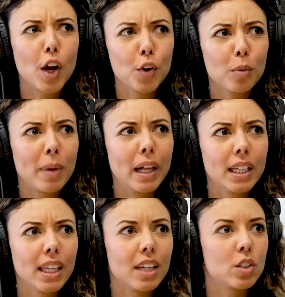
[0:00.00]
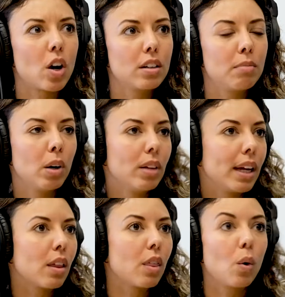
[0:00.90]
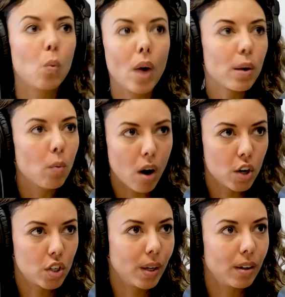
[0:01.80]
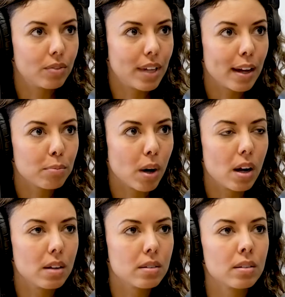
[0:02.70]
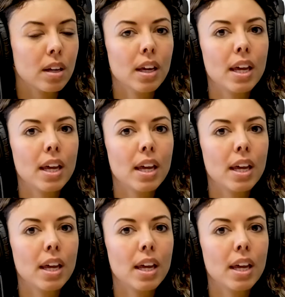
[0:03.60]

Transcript: underbelly that talked about like the whitewashing of tampons